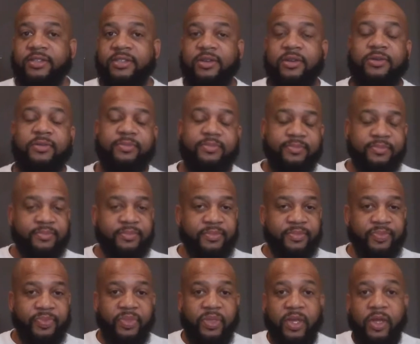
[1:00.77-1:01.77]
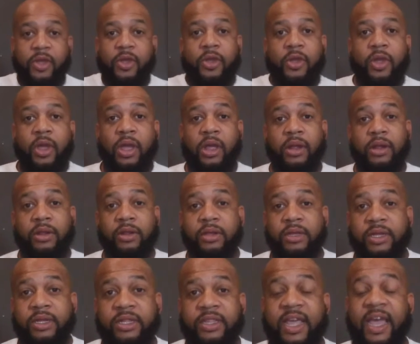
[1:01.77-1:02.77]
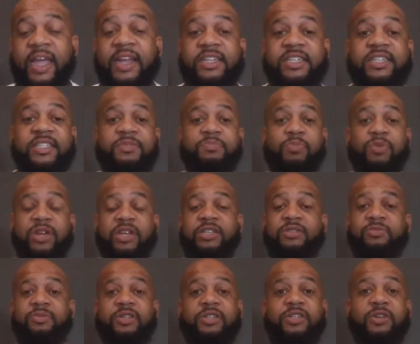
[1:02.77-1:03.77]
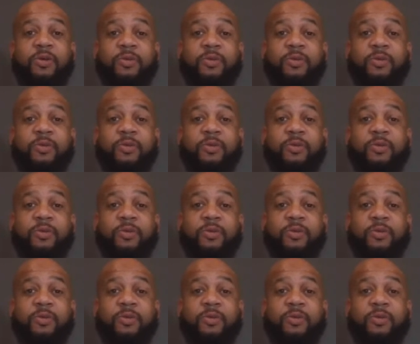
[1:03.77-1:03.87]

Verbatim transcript: So mm. that just brings me